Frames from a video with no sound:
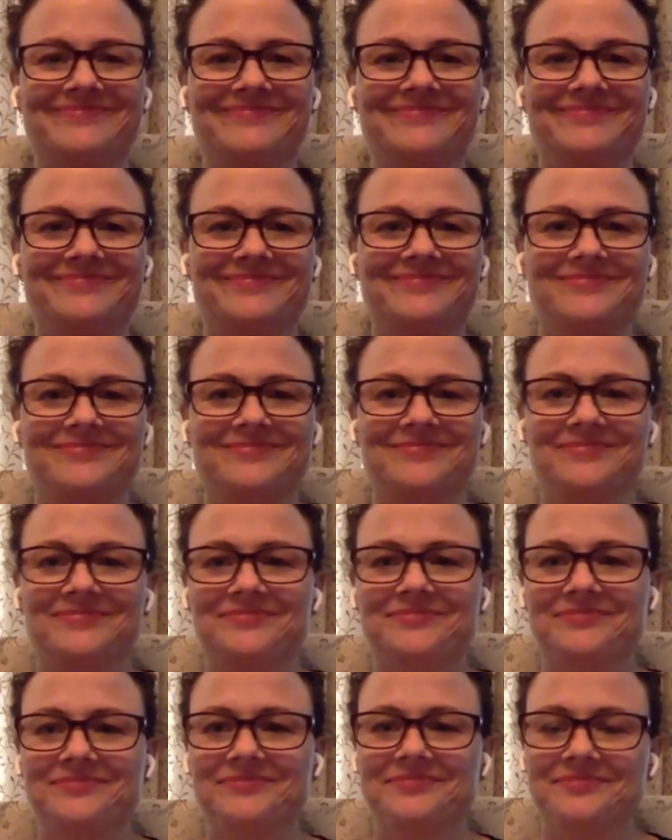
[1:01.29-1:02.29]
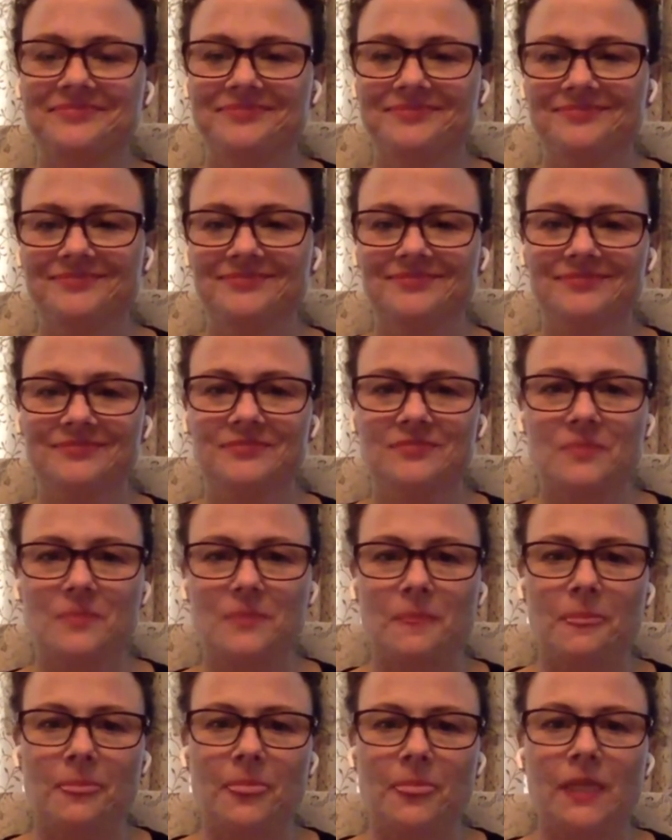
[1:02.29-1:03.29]

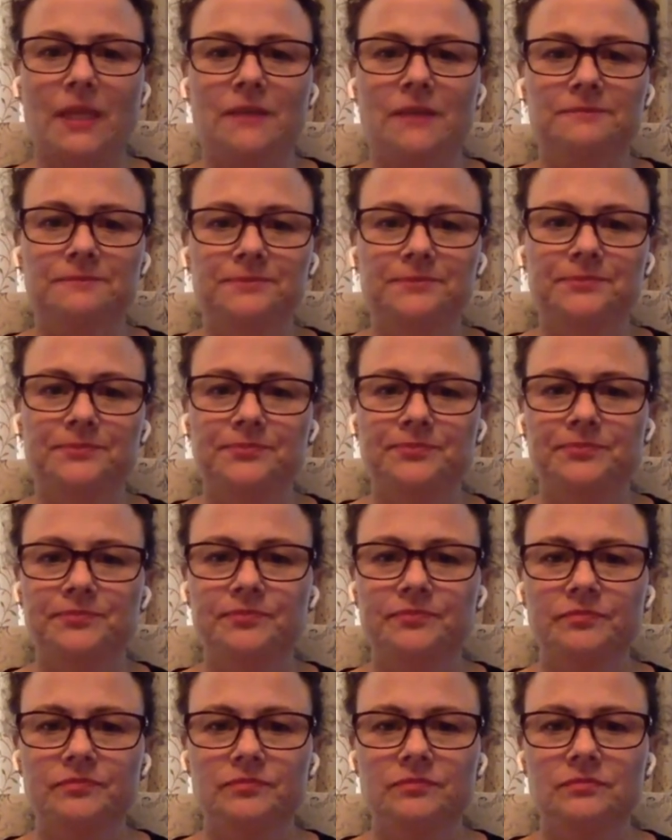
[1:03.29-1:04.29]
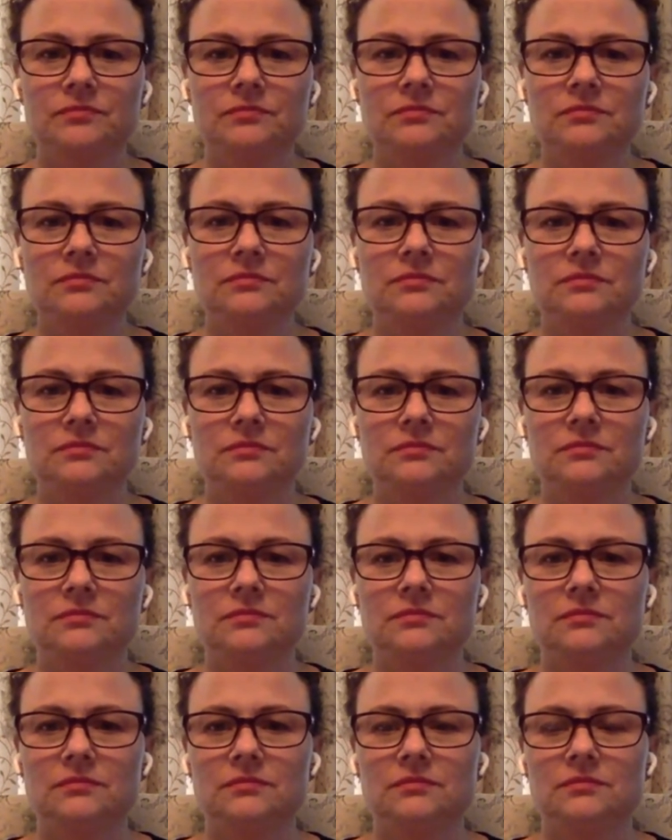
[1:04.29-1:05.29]

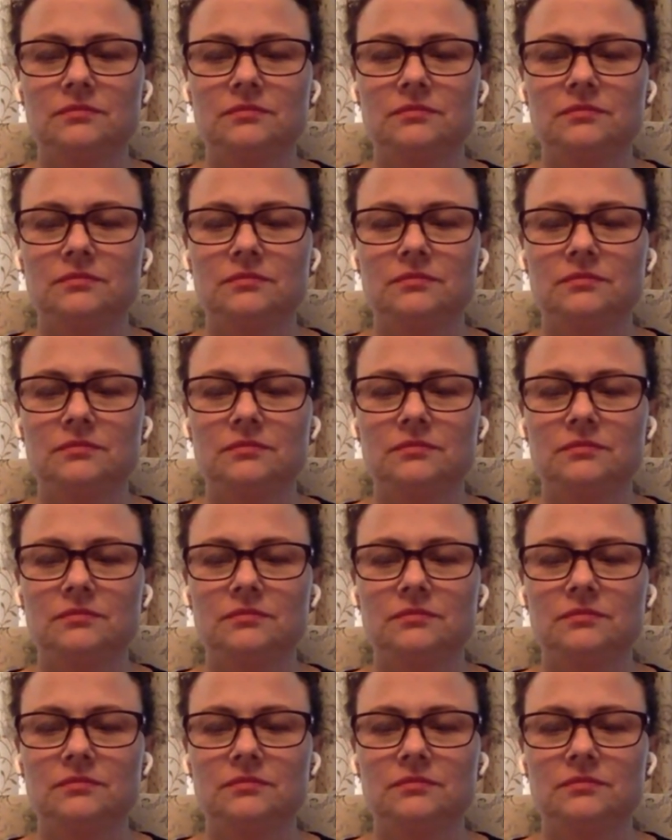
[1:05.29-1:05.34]
This person isn't speaking.